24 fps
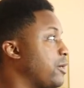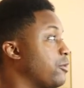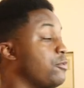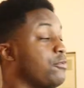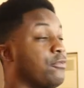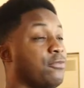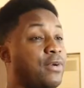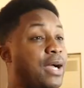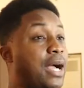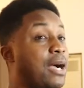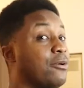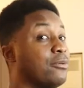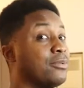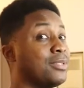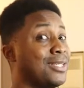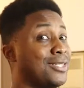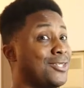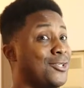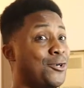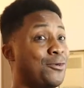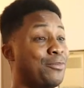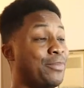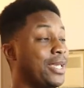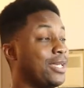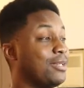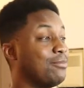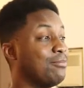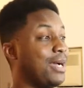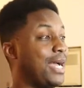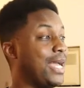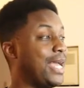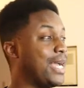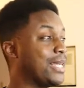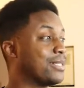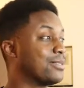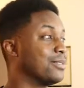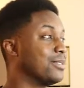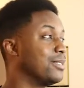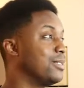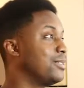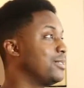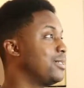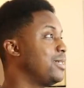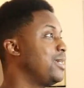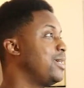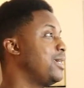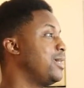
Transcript: who found the domain by accident,